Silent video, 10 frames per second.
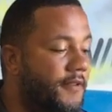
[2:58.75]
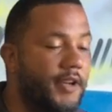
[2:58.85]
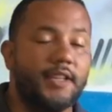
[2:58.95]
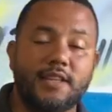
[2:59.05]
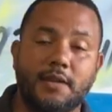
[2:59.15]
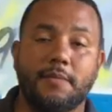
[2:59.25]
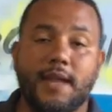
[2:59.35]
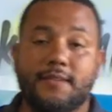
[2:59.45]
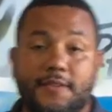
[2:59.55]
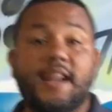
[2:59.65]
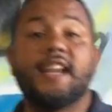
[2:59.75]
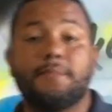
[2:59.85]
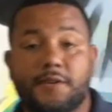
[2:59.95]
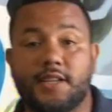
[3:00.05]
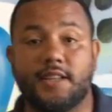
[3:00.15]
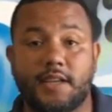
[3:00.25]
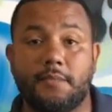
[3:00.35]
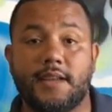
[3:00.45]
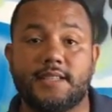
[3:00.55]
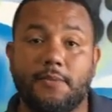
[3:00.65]
For any of the commands, for 90% of the
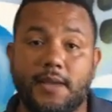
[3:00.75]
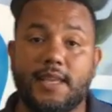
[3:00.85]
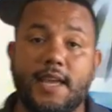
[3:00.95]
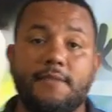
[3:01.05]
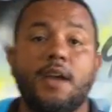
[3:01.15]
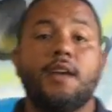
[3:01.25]
commands that we give,